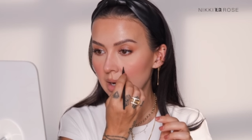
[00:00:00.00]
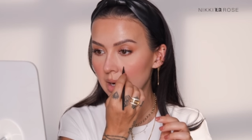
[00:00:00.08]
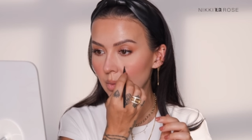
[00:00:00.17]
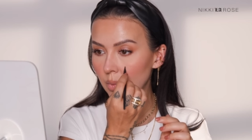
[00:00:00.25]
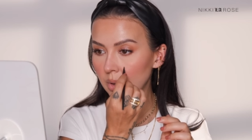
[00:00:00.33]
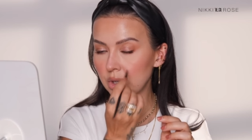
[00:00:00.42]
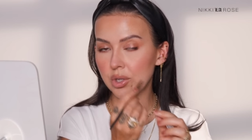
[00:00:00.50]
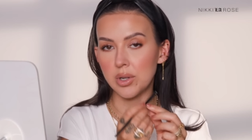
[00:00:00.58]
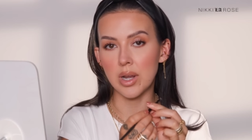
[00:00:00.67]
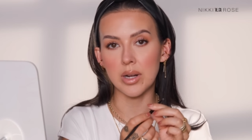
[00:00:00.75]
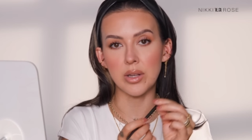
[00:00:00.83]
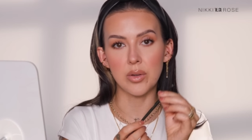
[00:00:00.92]
I will show
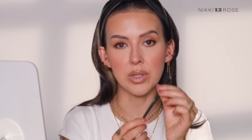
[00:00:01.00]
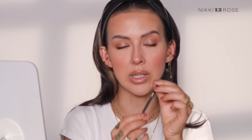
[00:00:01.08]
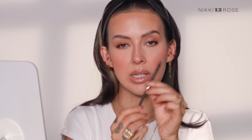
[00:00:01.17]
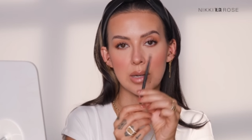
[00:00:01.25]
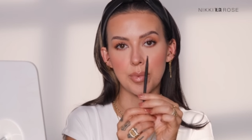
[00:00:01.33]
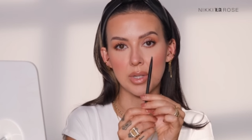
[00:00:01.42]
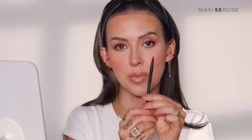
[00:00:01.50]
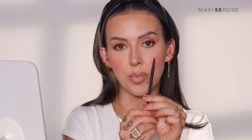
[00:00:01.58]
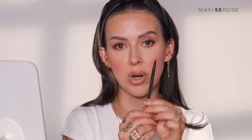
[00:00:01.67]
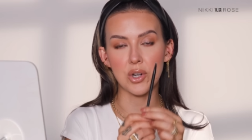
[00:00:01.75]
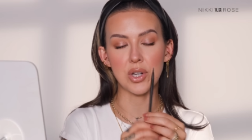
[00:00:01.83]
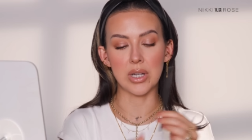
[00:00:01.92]
you how to use the tip of this
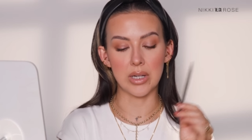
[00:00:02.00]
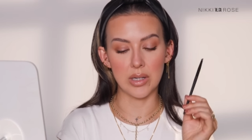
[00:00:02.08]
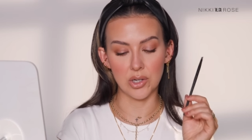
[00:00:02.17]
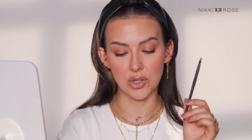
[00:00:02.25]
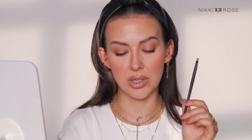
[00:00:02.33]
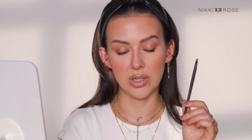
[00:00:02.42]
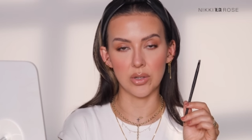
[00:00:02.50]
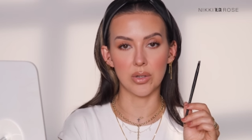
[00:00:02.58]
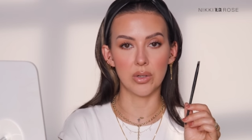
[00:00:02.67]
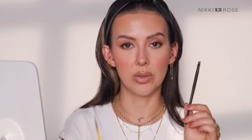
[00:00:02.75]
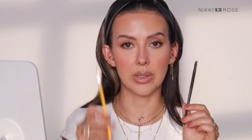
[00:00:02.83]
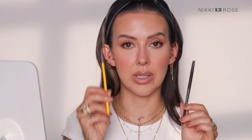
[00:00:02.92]
brush in addition
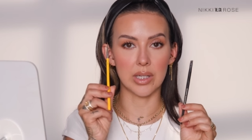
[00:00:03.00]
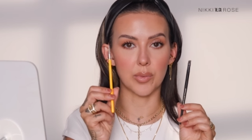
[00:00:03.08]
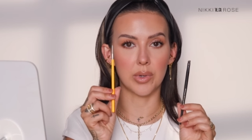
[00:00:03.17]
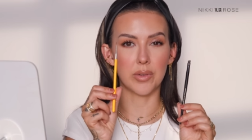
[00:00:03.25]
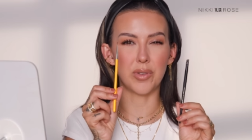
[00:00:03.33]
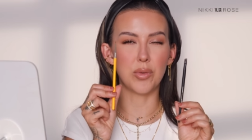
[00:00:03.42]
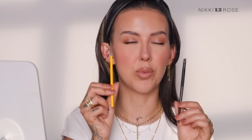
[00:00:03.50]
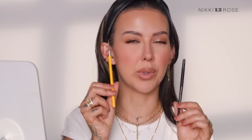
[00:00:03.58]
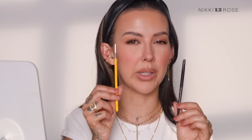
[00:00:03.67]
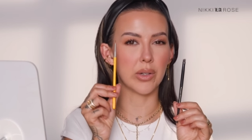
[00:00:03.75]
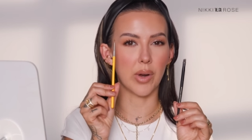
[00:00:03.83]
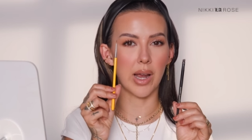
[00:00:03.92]
to this one if you
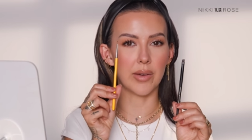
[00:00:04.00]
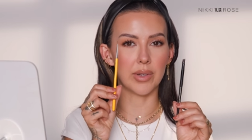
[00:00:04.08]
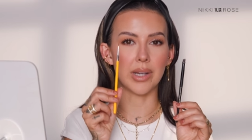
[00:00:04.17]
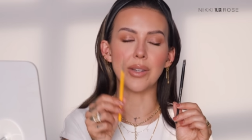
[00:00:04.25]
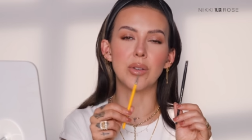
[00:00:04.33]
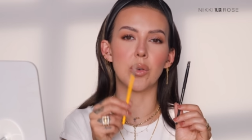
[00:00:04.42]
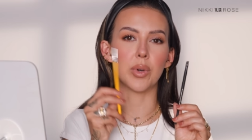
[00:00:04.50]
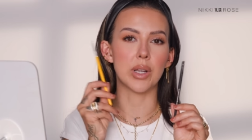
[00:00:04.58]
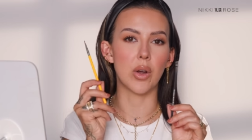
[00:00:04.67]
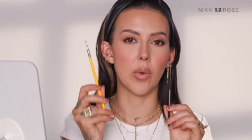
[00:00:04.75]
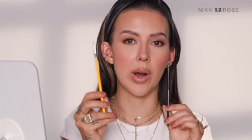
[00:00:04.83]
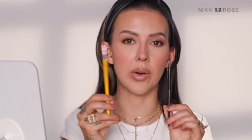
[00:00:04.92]
really don't have it and you don't want to
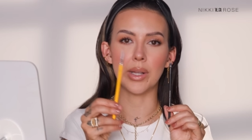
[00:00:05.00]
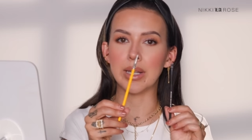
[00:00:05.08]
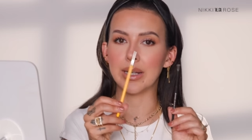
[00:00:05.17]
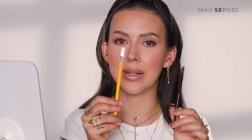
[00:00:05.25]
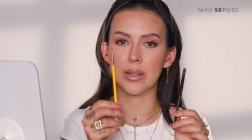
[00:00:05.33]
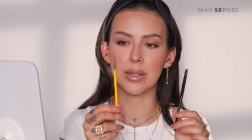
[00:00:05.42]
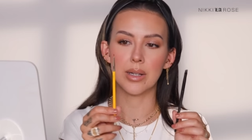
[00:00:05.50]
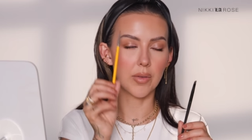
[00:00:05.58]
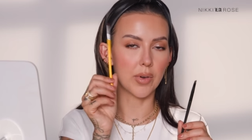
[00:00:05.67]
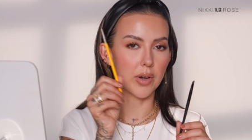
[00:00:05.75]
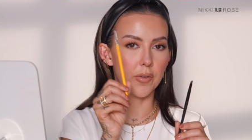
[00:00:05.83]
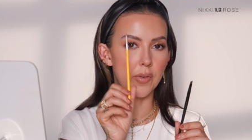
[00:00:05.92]
go out and get a
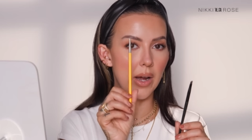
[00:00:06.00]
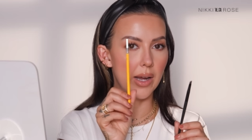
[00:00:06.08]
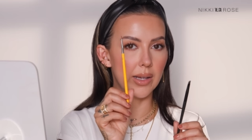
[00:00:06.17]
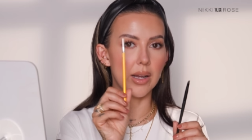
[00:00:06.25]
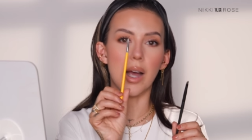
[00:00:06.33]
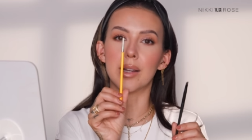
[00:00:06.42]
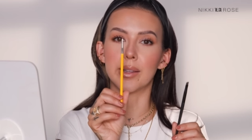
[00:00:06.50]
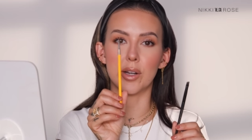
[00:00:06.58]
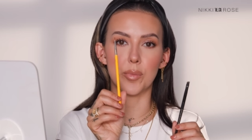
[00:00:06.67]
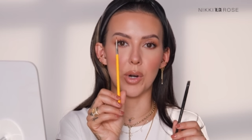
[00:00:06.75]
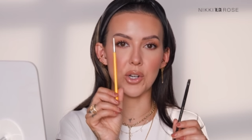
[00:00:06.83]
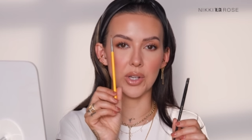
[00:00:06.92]
very fine
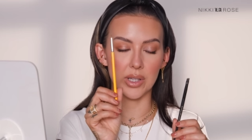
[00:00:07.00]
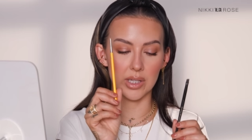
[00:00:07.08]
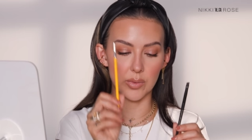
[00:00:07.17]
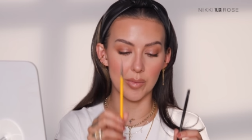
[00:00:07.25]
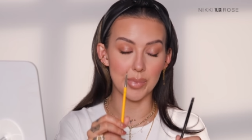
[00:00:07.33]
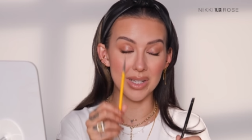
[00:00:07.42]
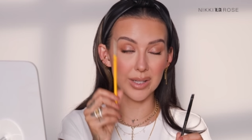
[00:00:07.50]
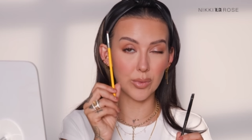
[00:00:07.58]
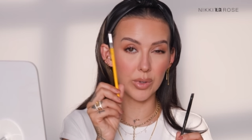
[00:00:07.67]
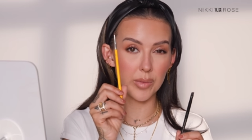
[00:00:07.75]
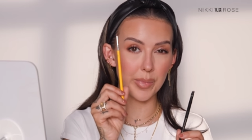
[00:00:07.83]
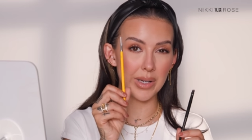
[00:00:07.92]
eyeliner brush like this one. But this is
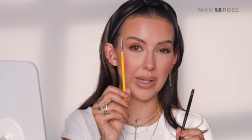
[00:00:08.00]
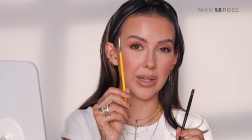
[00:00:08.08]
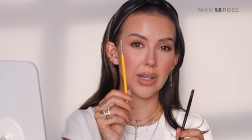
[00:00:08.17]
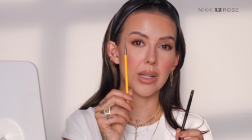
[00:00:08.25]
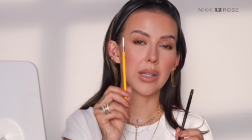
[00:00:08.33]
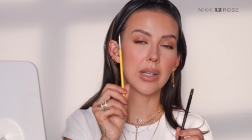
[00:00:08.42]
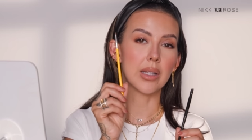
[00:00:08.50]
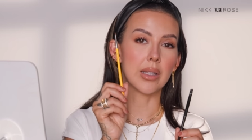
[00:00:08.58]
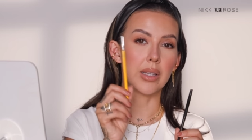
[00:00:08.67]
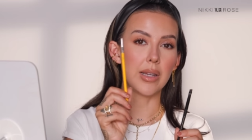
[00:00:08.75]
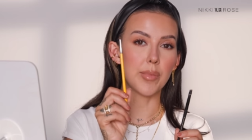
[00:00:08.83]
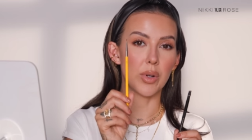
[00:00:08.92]
going to be
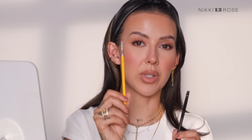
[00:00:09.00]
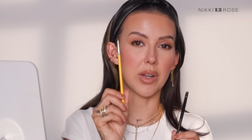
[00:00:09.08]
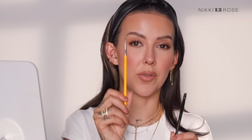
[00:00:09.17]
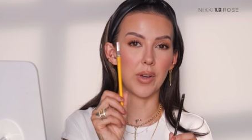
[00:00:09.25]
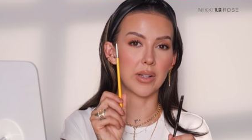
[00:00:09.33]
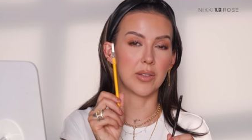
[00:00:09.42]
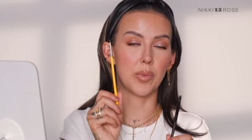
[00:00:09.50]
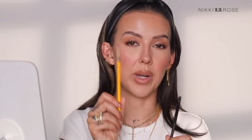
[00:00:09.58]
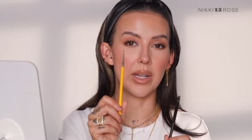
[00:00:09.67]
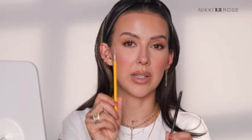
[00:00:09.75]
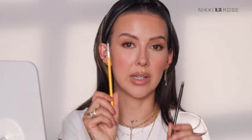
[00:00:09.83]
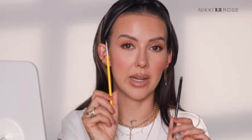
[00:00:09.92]
the most effective
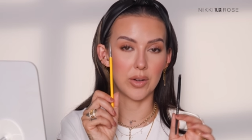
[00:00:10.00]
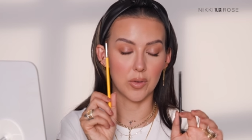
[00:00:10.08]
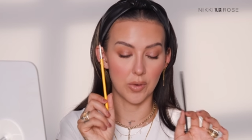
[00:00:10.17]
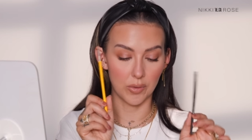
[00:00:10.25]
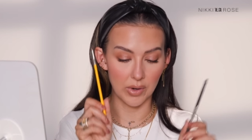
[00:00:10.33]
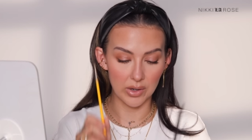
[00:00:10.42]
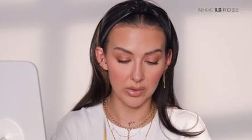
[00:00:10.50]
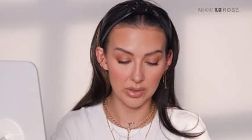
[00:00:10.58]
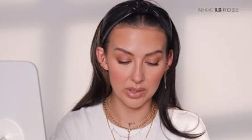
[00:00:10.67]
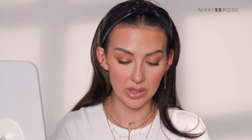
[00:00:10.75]
way to get your faux freckles.